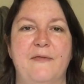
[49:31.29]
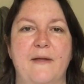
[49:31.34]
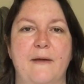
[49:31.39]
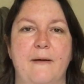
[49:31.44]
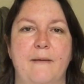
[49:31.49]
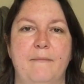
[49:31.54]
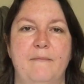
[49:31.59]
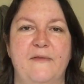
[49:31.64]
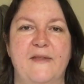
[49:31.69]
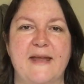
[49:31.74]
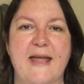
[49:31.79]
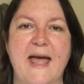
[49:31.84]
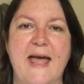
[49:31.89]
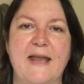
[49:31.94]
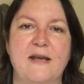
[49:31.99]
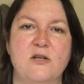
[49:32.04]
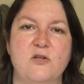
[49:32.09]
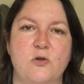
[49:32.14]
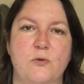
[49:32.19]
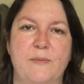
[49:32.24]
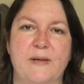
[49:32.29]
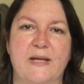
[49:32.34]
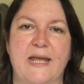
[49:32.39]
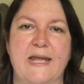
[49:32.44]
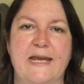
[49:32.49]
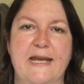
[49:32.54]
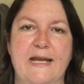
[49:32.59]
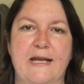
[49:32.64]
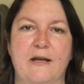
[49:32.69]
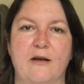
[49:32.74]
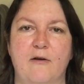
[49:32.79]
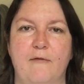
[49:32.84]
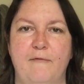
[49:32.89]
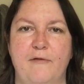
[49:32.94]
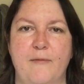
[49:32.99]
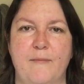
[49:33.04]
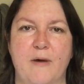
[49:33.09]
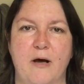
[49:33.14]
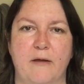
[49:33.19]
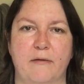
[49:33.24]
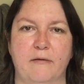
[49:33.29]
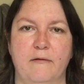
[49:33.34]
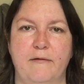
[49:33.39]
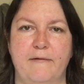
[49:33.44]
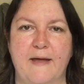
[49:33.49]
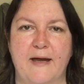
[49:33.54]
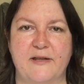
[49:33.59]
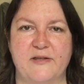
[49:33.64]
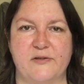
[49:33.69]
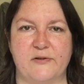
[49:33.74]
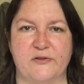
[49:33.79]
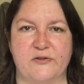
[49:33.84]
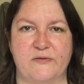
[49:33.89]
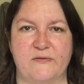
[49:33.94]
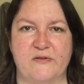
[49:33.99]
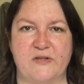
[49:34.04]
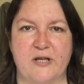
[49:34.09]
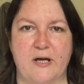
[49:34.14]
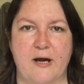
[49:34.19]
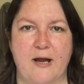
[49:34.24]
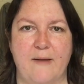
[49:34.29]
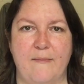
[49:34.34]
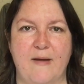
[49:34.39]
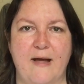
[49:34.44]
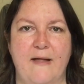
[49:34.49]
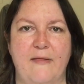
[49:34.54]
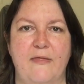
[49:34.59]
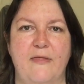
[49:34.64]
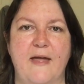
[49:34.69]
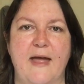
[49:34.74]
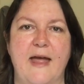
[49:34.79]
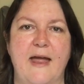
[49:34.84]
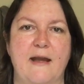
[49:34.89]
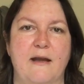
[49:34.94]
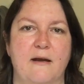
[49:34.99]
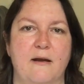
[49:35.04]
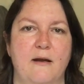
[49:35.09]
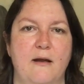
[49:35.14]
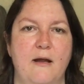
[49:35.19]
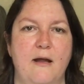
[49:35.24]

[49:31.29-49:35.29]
the end or beginning of the month, that sort of time, and then